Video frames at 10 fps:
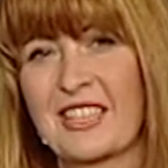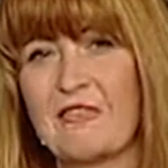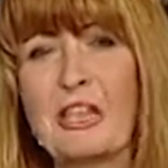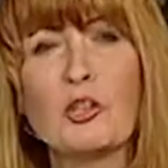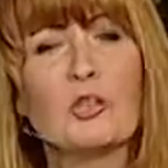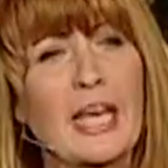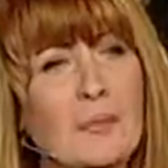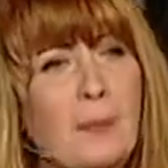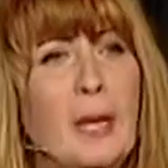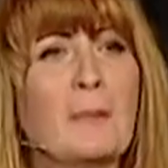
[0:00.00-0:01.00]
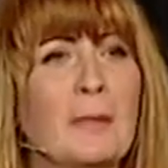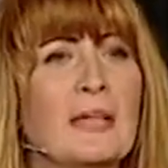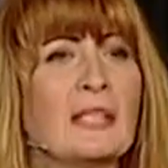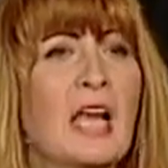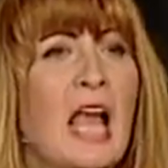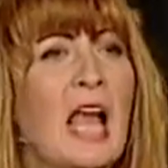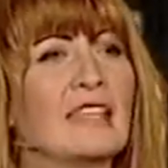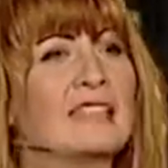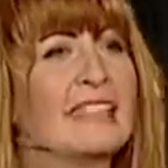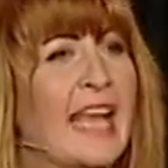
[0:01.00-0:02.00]
We look at people
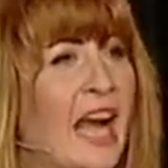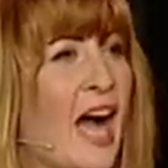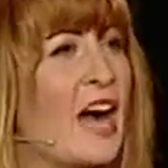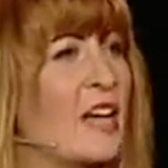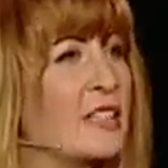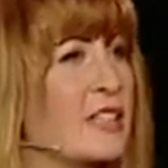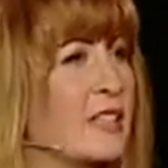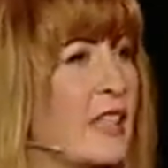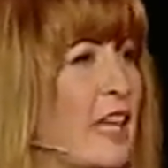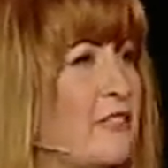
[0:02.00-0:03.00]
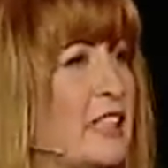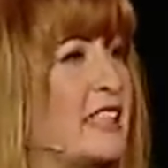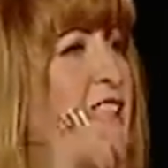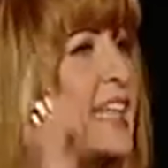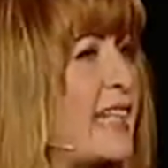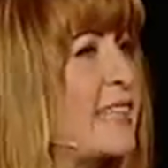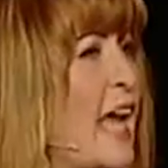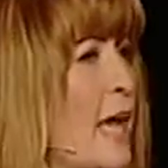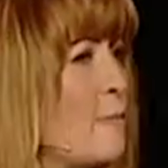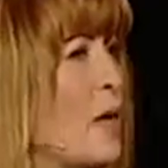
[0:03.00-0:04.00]
as they are. We see
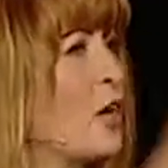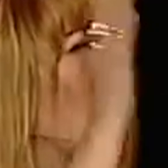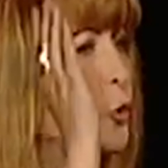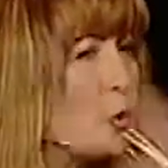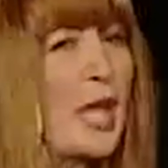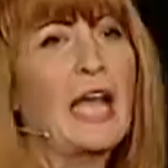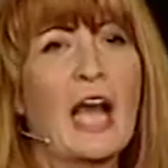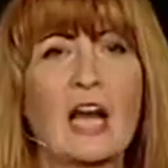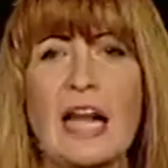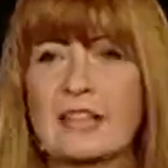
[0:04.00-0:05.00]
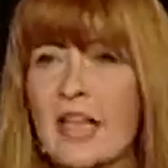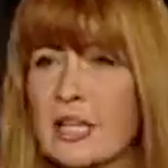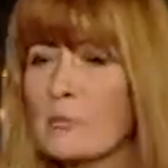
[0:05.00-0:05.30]
them who they are at that